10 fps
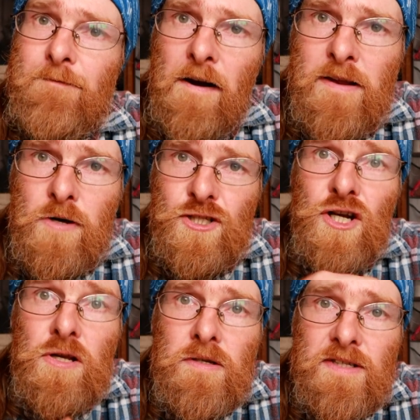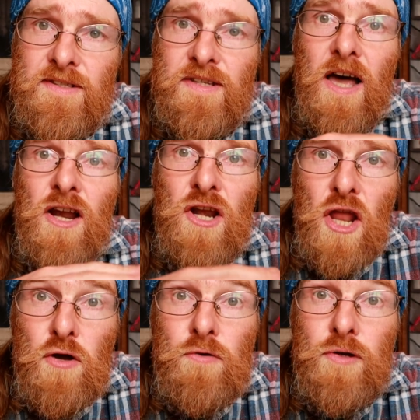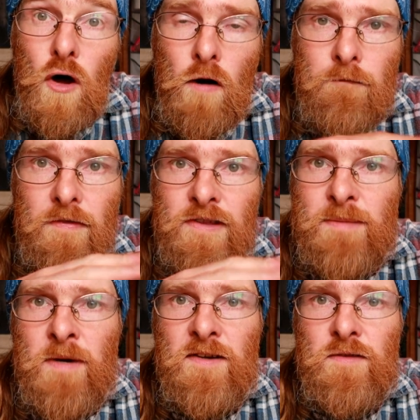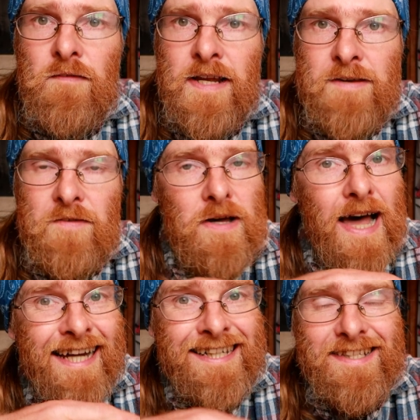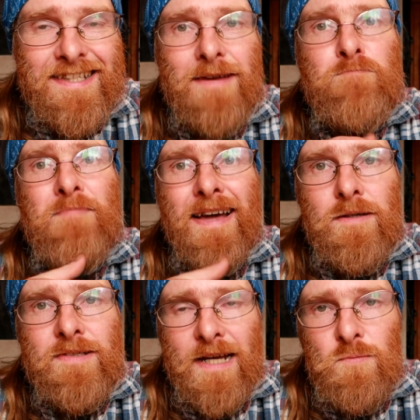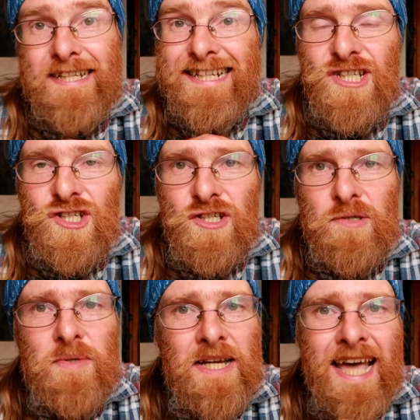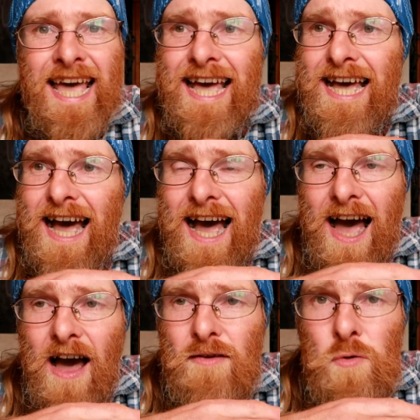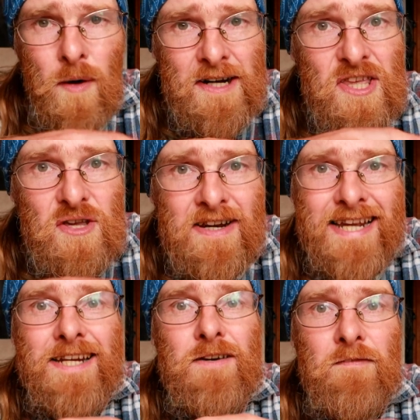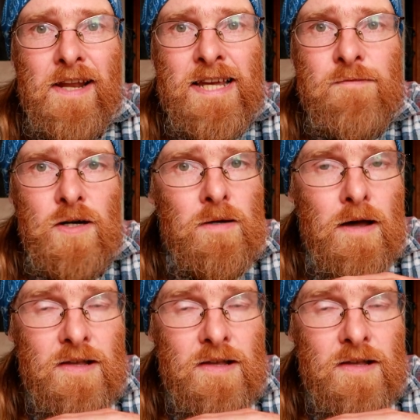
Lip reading: It very much loses a load of the tomato flavour and instead mellows out into quite a unique flavour.